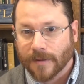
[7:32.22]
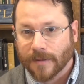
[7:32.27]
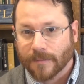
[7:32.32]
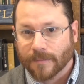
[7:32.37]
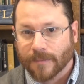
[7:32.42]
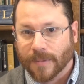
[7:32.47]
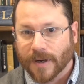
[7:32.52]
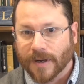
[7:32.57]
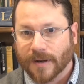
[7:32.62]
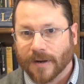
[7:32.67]

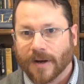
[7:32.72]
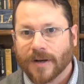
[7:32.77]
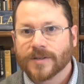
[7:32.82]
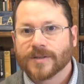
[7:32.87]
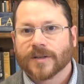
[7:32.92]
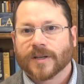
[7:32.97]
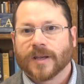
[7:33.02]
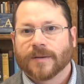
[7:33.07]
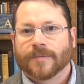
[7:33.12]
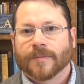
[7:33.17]
But
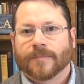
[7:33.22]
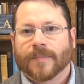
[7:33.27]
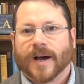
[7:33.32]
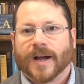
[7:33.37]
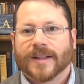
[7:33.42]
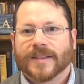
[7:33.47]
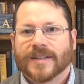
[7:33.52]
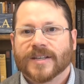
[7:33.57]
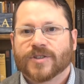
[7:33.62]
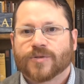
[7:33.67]
also keep in
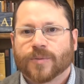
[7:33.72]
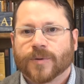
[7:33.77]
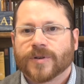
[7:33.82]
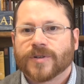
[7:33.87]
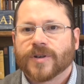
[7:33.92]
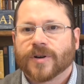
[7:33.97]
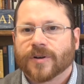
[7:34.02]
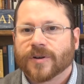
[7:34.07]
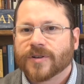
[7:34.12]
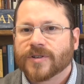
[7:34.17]
mind, this
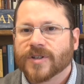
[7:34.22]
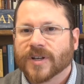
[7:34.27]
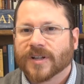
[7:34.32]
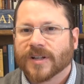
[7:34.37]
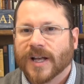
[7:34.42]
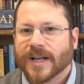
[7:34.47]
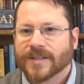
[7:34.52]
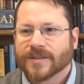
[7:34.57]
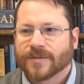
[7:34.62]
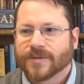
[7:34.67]
return to
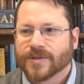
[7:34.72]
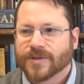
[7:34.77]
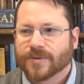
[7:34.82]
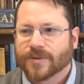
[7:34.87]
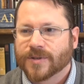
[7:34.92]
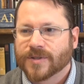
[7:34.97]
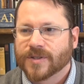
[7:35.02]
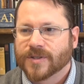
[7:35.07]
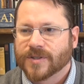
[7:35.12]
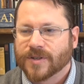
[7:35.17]
classical
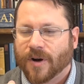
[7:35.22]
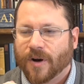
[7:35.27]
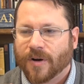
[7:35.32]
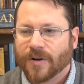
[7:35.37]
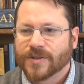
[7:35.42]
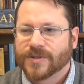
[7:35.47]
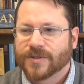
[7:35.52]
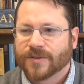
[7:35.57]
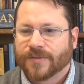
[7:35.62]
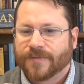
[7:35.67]
sources
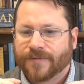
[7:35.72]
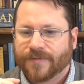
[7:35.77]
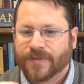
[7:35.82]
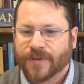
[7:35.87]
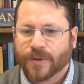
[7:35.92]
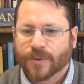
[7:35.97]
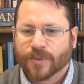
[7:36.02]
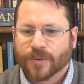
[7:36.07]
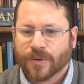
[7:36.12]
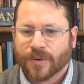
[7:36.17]
also
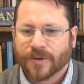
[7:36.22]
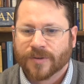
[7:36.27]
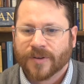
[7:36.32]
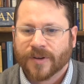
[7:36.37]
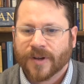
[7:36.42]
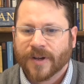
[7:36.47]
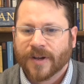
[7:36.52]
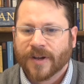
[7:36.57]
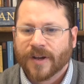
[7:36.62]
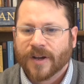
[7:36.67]

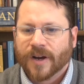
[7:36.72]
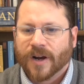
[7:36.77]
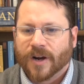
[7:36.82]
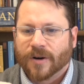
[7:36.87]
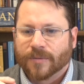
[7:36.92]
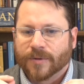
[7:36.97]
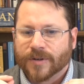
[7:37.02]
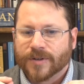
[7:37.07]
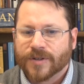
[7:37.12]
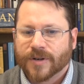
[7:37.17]
fueled
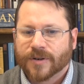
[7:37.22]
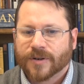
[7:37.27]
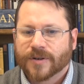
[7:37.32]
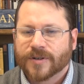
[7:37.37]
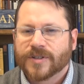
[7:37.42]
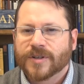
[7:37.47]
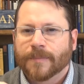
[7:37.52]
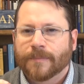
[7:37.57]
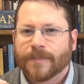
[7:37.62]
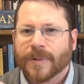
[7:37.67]
a
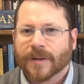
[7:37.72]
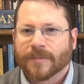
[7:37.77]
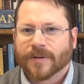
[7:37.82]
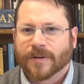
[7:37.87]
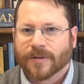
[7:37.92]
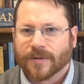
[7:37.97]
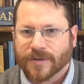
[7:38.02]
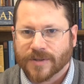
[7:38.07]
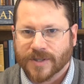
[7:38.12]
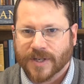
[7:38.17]
return to
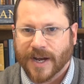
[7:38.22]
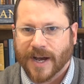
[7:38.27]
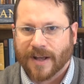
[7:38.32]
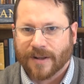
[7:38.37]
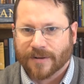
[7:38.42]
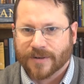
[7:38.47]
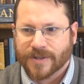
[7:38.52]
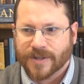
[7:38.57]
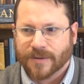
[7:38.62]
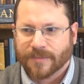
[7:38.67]
biblical
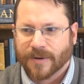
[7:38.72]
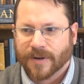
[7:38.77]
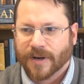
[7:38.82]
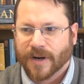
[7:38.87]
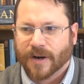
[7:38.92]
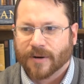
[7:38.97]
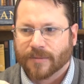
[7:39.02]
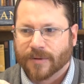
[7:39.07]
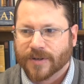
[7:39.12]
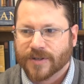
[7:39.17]
scholarship,
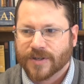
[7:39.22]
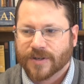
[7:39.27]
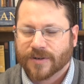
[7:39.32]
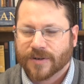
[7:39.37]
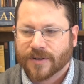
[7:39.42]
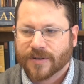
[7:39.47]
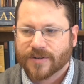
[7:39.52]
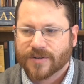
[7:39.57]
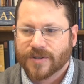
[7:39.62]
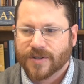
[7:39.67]
a
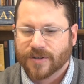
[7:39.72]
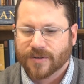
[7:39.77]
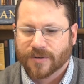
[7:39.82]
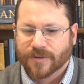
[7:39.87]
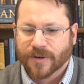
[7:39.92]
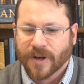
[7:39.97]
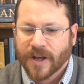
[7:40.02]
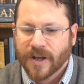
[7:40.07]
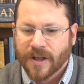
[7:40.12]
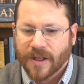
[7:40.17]
return
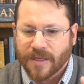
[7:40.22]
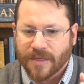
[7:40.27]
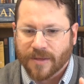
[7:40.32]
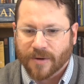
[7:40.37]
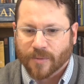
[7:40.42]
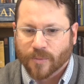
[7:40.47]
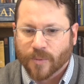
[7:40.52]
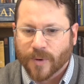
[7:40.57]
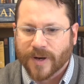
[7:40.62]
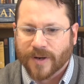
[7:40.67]
to
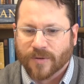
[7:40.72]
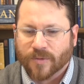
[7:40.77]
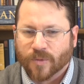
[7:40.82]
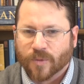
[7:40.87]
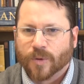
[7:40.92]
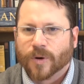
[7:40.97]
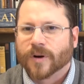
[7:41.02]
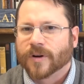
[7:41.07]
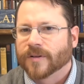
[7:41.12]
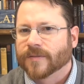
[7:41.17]
the
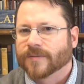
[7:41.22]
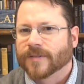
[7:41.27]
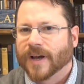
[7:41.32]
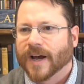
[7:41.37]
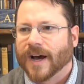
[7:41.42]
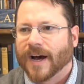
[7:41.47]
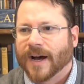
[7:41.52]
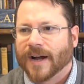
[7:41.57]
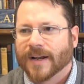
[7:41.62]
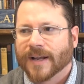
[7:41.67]
written word of
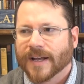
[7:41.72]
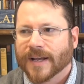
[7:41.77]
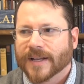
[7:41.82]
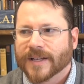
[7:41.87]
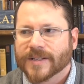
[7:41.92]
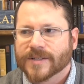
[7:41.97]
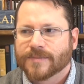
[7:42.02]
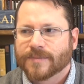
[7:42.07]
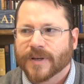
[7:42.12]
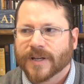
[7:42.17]
God
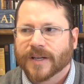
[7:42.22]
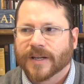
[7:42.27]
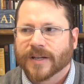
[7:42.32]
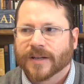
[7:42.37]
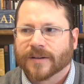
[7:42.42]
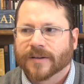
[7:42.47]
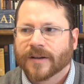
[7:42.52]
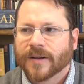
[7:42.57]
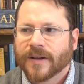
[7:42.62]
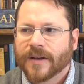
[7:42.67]
as
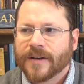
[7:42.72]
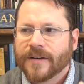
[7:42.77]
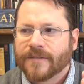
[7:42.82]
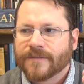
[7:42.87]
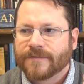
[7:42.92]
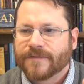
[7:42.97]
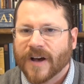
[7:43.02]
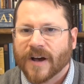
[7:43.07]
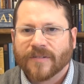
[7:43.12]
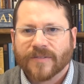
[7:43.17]
being
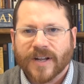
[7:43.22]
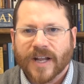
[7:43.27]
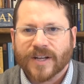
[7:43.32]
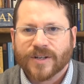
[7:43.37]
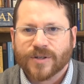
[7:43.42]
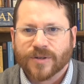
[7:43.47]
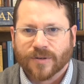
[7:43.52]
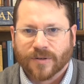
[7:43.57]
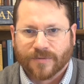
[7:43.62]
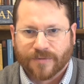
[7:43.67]

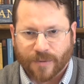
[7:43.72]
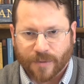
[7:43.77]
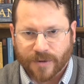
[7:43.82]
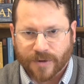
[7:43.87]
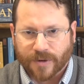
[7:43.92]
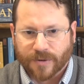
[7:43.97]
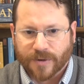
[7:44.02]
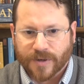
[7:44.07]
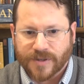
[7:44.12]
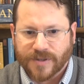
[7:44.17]
foundational for
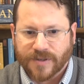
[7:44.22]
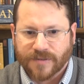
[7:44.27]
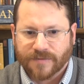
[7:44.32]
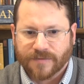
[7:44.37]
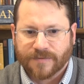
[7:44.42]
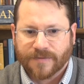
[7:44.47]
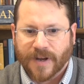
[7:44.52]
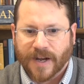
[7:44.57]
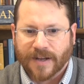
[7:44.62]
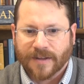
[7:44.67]
the
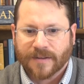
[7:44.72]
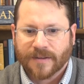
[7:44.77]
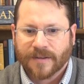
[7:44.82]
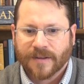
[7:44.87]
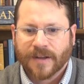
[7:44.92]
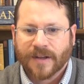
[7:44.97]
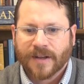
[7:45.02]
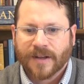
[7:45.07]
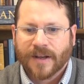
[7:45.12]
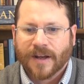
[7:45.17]
Christian faith.
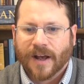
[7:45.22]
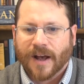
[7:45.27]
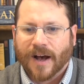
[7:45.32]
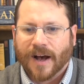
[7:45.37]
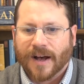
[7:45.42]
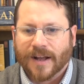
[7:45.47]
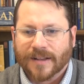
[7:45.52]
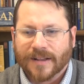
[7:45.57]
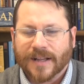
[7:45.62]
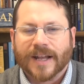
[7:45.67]

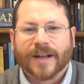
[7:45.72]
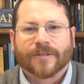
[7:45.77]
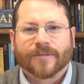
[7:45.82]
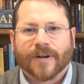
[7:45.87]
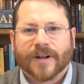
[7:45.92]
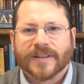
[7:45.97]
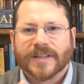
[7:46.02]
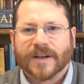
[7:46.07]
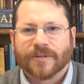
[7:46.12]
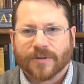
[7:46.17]
Later
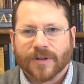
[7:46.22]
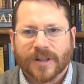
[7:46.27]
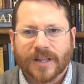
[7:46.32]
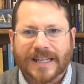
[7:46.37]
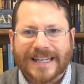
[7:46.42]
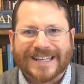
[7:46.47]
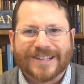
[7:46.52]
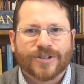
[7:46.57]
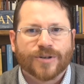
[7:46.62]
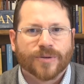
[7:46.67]
on, that would
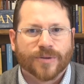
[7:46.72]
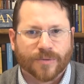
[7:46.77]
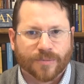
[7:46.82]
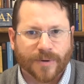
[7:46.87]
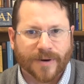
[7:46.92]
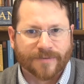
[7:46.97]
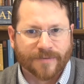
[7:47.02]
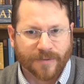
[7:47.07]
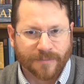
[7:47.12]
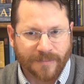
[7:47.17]
lead to the
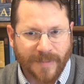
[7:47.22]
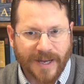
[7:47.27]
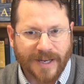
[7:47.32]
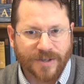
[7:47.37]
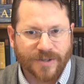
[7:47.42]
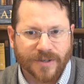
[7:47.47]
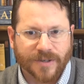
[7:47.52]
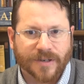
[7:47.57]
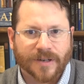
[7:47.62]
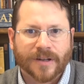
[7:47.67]

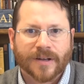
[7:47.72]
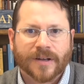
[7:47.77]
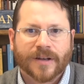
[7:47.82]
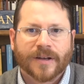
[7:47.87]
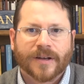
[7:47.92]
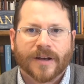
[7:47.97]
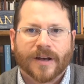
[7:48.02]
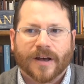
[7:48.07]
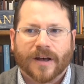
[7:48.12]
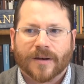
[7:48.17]
Reformation.
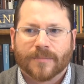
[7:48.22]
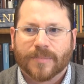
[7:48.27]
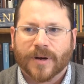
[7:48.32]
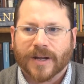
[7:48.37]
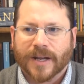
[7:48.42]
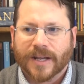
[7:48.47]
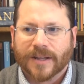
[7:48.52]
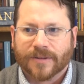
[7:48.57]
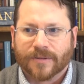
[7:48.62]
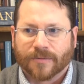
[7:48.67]

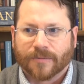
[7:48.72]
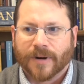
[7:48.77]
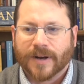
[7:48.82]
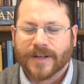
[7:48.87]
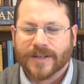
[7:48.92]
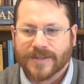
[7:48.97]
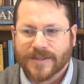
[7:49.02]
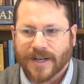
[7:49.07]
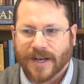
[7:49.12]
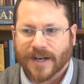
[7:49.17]
But in the
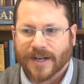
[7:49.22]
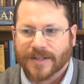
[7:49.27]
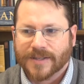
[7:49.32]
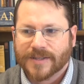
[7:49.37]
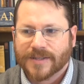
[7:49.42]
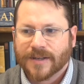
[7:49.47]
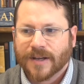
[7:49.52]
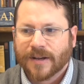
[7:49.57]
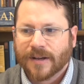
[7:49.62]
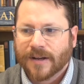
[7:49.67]

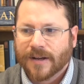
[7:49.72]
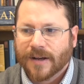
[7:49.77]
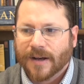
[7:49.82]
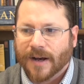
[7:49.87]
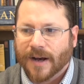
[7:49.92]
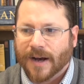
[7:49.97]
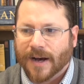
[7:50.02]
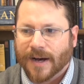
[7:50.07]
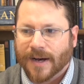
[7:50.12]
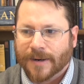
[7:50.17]
Renaissance,
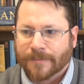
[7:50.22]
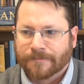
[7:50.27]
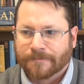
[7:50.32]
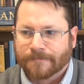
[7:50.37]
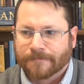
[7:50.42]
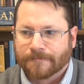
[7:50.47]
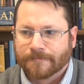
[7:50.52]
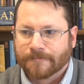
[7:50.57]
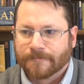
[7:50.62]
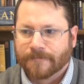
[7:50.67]

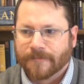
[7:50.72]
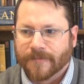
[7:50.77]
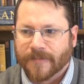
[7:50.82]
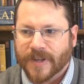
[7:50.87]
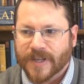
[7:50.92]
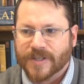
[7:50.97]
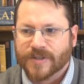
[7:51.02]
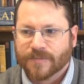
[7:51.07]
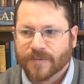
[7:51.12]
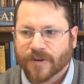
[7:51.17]

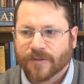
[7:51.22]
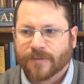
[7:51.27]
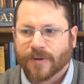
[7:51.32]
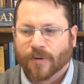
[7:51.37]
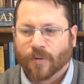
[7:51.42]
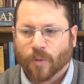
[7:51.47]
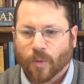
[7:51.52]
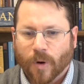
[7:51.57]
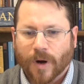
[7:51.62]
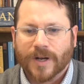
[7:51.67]
this
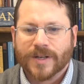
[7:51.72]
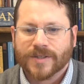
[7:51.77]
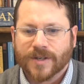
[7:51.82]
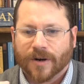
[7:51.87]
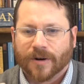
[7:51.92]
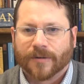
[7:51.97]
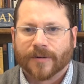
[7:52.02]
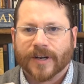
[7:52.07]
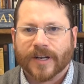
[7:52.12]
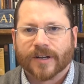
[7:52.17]
movement was
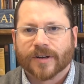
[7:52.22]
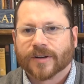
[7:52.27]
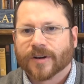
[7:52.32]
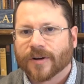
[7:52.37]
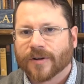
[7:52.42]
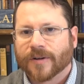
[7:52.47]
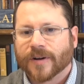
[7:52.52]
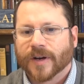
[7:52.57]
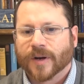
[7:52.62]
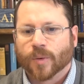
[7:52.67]
already
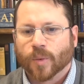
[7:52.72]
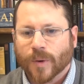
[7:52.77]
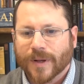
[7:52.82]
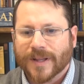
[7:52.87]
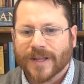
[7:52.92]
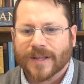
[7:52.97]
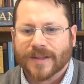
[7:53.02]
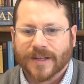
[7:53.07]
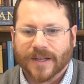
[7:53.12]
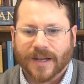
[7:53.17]
occurring
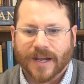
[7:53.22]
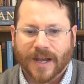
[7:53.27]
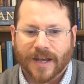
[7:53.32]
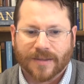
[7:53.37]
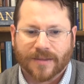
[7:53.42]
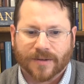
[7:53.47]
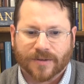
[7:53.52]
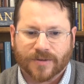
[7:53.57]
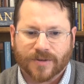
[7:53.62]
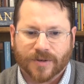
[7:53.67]
within the
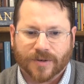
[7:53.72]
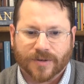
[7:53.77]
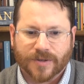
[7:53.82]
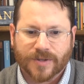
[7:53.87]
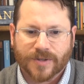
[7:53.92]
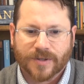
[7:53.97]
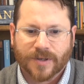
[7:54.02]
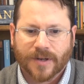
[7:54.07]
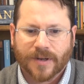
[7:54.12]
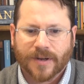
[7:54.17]
Catholic
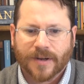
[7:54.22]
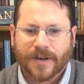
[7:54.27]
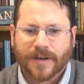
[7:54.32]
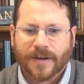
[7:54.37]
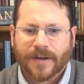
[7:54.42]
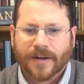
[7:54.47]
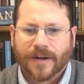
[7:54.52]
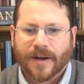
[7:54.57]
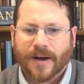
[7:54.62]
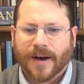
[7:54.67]
Church.
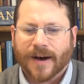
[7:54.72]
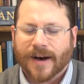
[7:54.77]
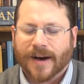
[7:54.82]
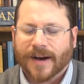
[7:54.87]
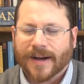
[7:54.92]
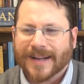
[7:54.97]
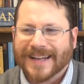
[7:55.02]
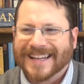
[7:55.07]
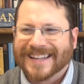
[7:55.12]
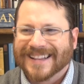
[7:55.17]

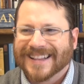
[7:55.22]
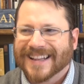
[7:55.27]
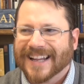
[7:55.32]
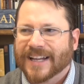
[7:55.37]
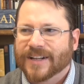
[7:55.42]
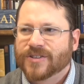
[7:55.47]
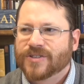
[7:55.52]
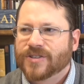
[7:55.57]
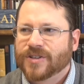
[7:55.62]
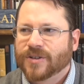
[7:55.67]
It
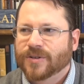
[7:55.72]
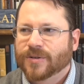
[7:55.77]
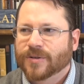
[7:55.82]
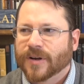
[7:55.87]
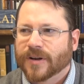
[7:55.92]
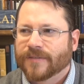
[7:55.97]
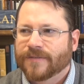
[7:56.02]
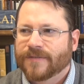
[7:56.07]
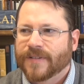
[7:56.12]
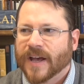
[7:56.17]
led
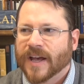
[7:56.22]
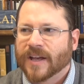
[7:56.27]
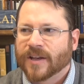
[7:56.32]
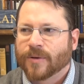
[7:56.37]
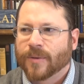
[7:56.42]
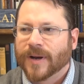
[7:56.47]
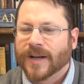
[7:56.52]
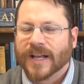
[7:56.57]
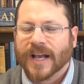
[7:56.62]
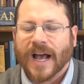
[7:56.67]
to
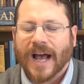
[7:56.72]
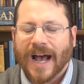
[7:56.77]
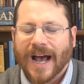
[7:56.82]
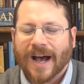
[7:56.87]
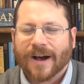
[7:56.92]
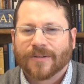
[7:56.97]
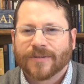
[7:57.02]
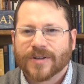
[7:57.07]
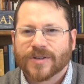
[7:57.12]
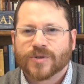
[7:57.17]
evaluating
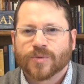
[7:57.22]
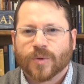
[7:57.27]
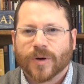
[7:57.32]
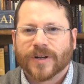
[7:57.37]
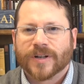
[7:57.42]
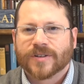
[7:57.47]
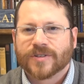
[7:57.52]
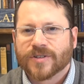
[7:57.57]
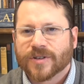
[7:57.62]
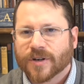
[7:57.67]
how does
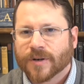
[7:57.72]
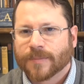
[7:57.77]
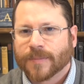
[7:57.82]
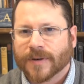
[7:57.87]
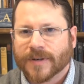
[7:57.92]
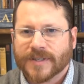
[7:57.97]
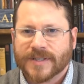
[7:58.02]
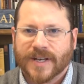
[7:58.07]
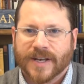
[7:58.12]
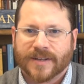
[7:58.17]
one
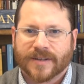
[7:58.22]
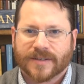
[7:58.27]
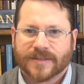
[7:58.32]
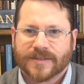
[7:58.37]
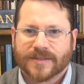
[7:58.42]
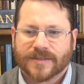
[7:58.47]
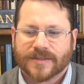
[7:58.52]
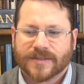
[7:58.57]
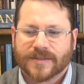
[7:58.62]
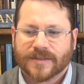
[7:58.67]
interpret
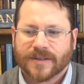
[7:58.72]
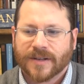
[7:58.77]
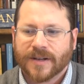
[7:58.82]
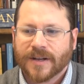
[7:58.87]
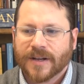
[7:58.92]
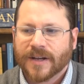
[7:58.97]
texts.